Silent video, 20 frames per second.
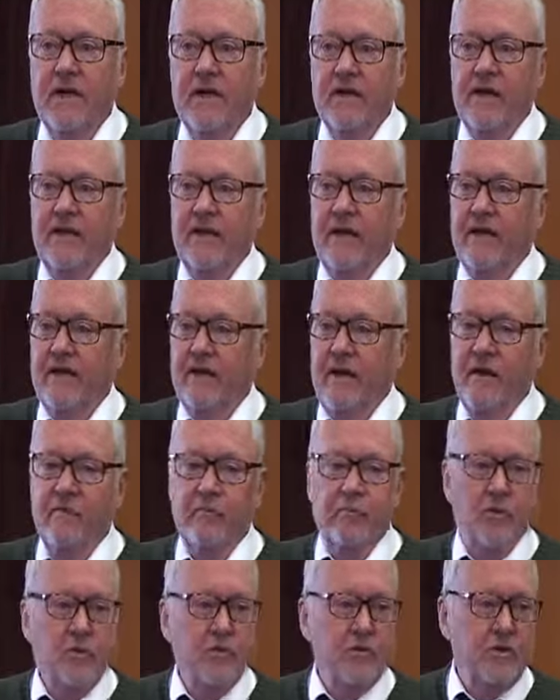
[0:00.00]
Kenyatta
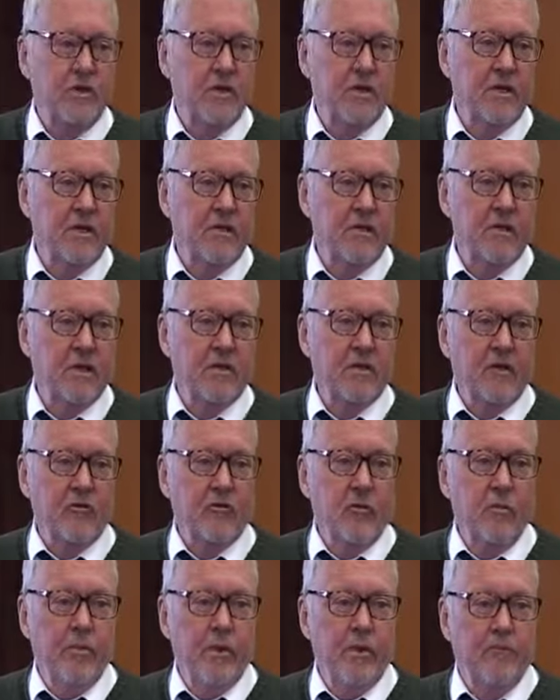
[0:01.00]
Airport in
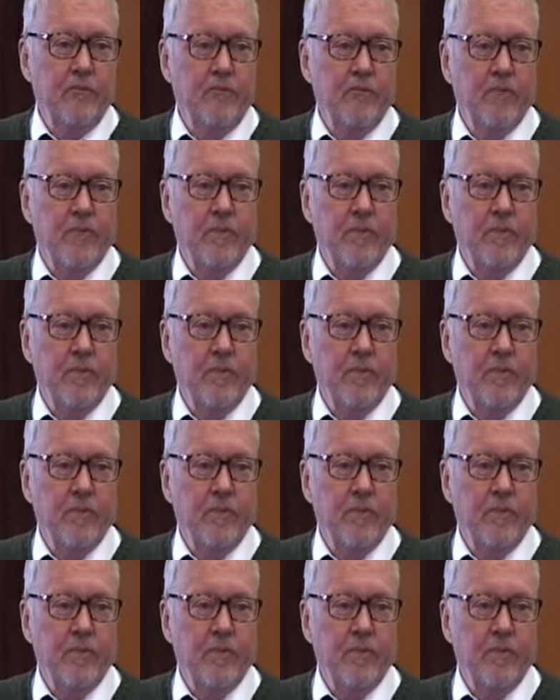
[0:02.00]
Nairobi,